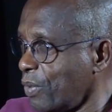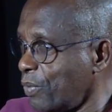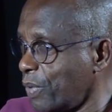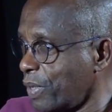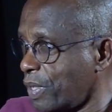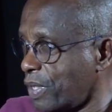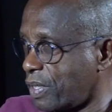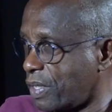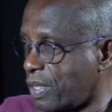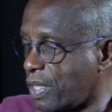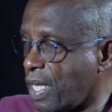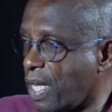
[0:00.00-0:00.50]

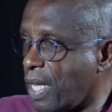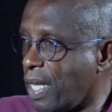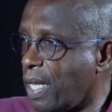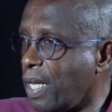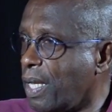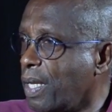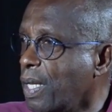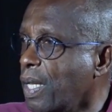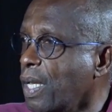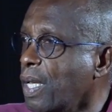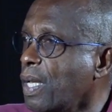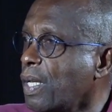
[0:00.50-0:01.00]
would say
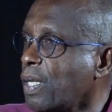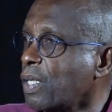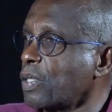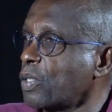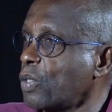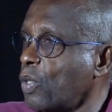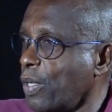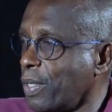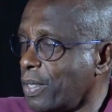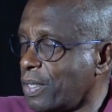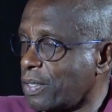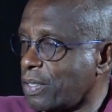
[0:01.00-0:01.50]

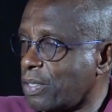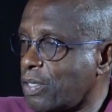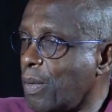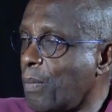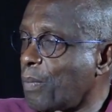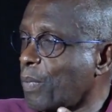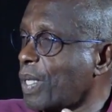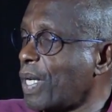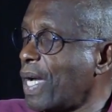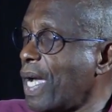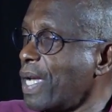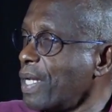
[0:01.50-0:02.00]

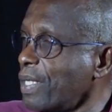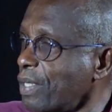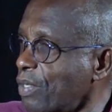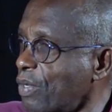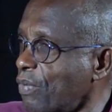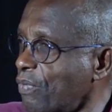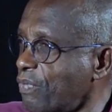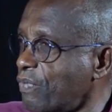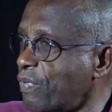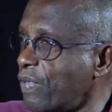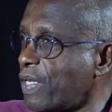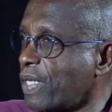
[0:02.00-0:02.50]
some kind
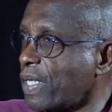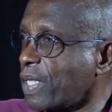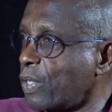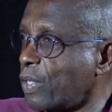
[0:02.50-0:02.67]
of